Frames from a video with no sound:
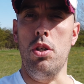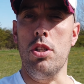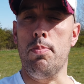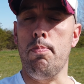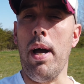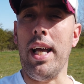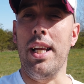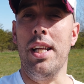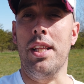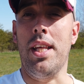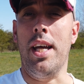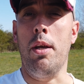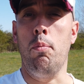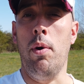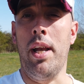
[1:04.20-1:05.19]
used back in the
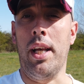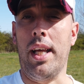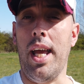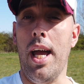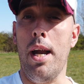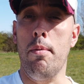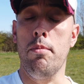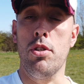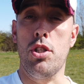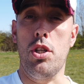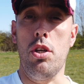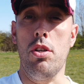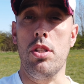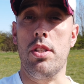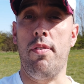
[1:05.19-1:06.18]
day when cameras
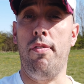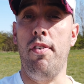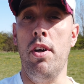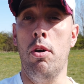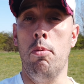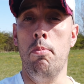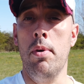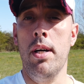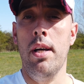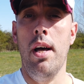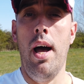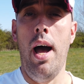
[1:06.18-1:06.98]
used film,